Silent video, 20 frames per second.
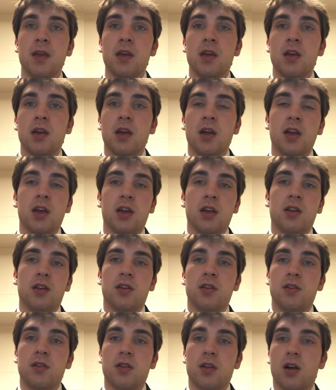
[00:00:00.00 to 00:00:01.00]

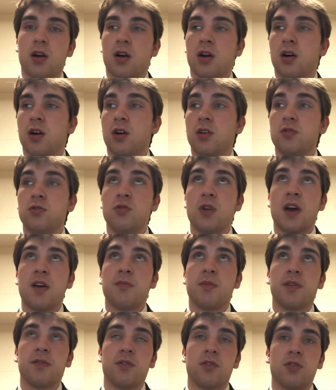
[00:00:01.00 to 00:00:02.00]
And you have
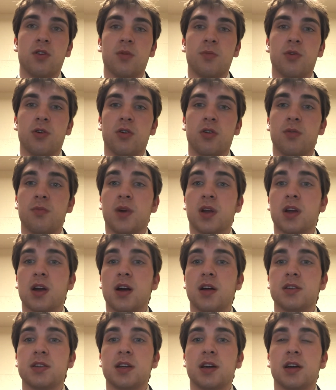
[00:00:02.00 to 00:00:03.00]
my phone number, my
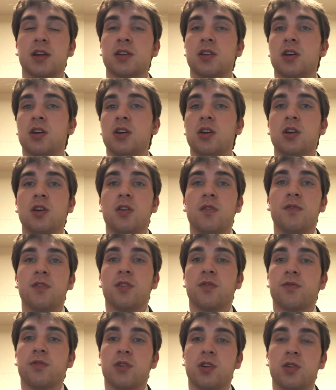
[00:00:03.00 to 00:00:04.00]
contact. Feel
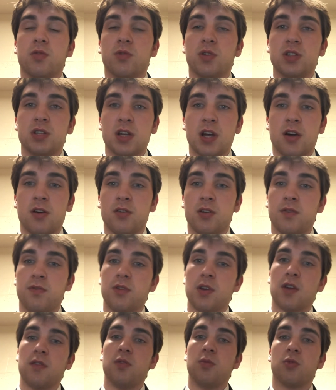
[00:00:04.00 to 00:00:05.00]
free to reach out if you
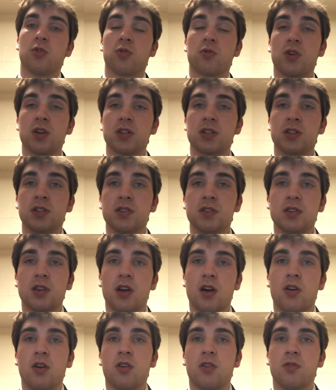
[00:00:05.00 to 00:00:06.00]
have any more questions.
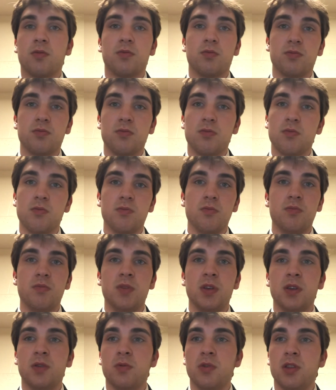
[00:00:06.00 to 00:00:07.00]
I'll
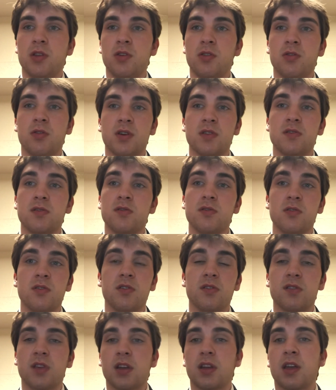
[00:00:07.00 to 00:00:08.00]
be with you as soon
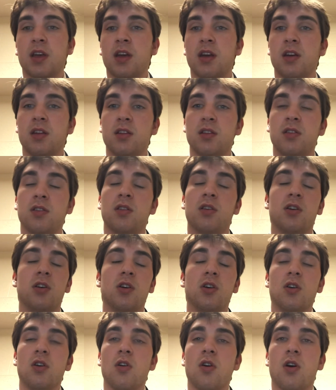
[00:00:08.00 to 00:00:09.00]
as I can and
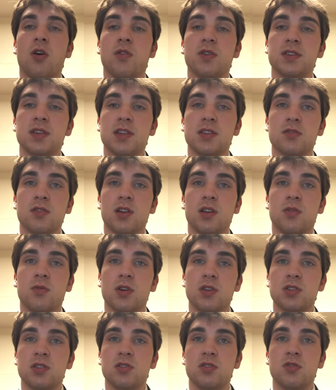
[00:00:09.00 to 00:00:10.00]
always answer any
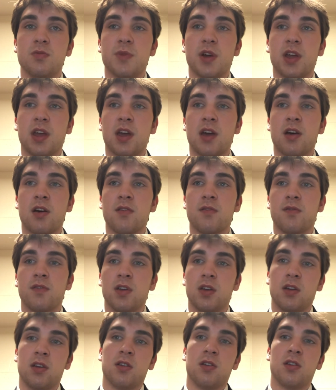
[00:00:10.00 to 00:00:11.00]
questions you might have.
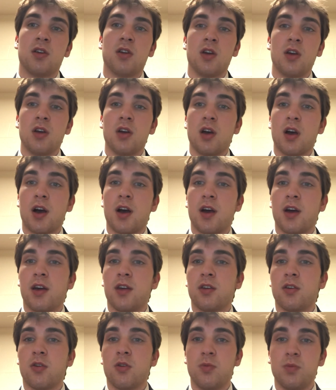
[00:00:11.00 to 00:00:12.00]
And
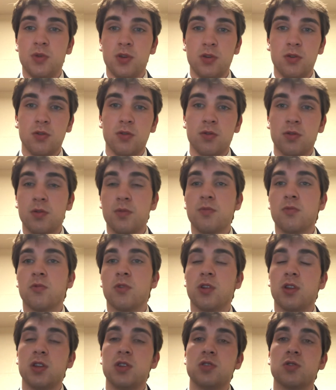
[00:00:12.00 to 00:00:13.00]
I hope you
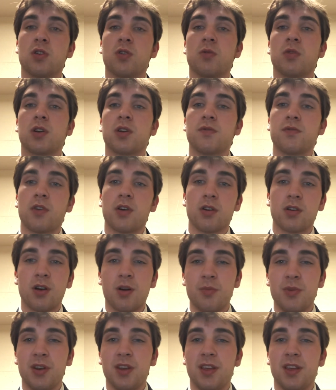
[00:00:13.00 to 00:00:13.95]
really enjoy working for our company,